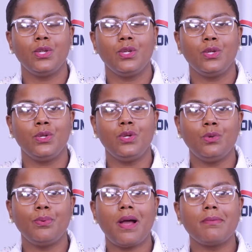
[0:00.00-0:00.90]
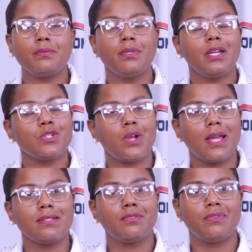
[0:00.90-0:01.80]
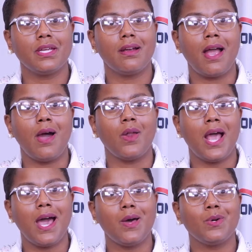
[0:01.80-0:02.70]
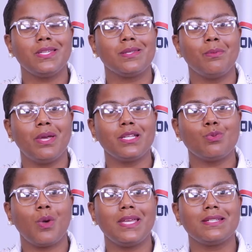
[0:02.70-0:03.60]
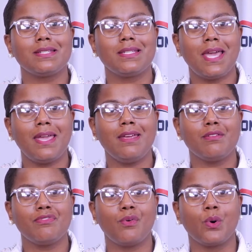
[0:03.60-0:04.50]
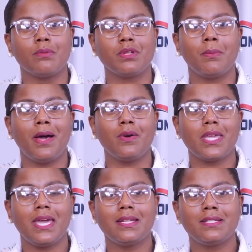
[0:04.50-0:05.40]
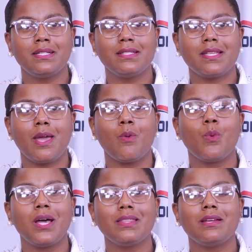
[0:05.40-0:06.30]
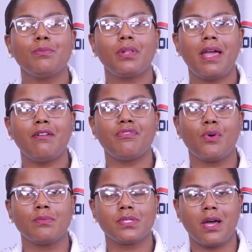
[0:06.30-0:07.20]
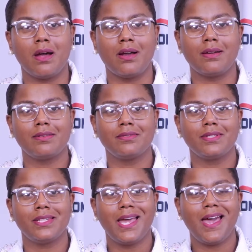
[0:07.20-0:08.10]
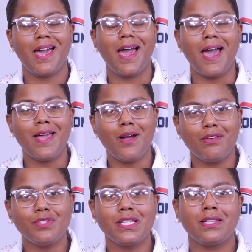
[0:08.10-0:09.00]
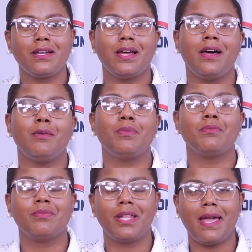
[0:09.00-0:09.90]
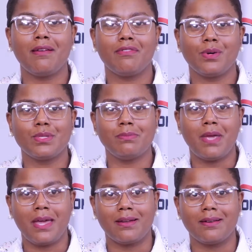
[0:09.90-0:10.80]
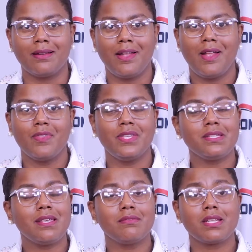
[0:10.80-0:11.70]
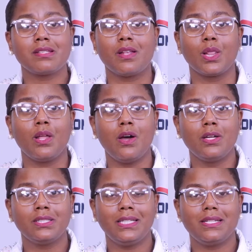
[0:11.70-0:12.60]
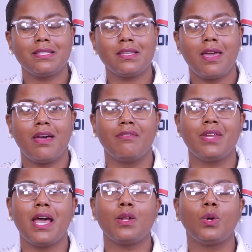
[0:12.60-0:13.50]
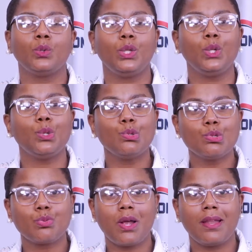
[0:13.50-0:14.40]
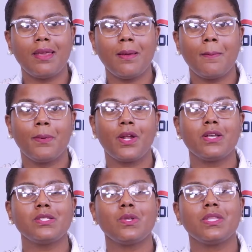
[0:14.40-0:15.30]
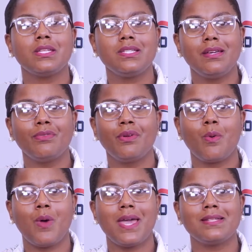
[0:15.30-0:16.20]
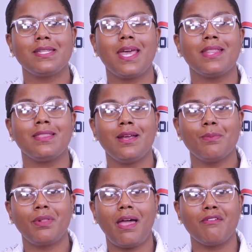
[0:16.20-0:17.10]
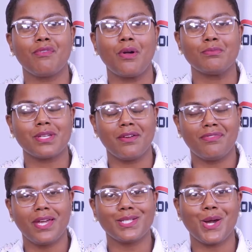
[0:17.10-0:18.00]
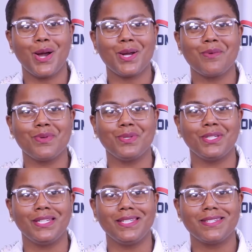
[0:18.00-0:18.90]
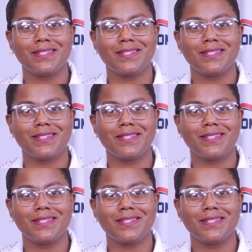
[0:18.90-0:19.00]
You probably are trying to figure out how is the best way to stay informed about candidates and what their platforms are. I often look up Black Votes Matter. This gives us a long list of not only who's running, but also the different ways that their platforms affect our communities.